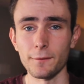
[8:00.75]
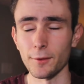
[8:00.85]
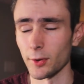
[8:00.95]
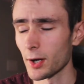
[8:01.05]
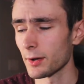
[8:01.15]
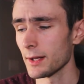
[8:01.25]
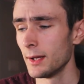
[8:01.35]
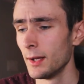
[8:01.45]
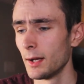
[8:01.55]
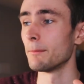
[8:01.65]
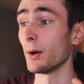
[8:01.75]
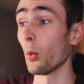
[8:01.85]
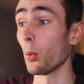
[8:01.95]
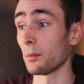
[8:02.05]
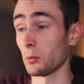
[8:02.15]
Ferrari,
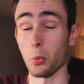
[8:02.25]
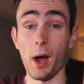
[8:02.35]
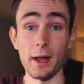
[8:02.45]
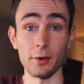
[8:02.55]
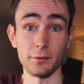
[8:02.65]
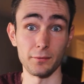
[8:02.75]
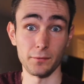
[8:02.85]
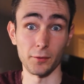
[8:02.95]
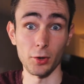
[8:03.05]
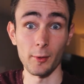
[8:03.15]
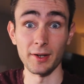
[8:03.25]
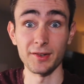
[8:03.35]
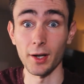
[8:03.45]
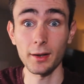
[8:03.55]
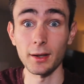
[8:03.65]
but why are Ferrari
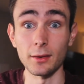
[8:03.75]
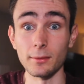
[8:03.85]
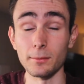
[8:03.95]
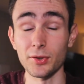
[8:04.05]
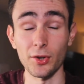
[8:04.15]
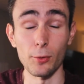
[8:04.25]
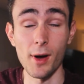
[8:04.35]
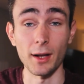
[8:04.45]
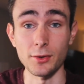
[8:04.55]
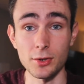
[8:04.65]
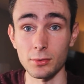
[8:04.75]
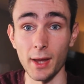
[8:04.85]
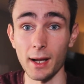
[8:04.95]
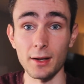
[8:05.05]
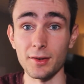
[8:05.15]
sucking so much?
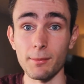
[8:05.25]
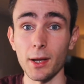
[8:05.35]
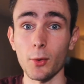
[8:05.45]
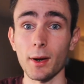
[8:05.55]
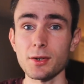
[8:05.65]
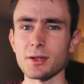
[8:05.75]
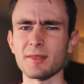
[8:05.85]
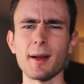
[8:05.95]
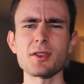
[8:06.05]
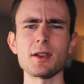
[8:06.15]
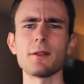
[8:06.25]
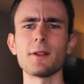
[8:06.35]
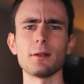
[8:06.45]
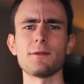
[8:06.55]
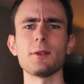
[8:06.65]
That is a big question, especially if
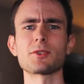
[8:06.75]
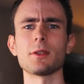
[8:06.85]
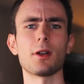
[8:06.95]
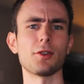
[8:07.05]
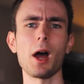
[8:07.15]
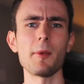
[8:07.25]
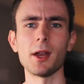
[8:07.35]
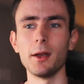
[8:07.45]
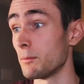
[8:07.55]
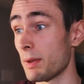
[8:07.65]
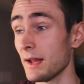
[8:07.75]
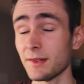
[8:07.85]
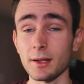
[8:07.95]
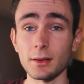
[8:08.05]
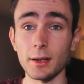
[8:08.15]
in the future they're dominant.
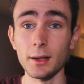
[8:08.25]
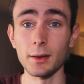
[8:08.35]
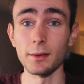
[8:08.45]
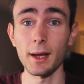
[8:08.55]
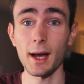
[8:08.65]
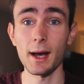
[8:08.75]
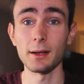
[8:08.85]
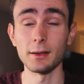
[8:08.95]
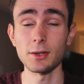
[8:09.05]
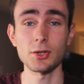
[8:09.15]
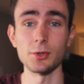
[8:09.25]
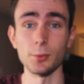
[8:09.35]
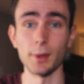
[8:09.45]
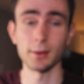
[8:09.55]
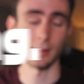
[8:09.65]
Basically, they had an issue
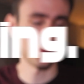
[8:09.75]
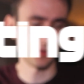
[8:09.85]
with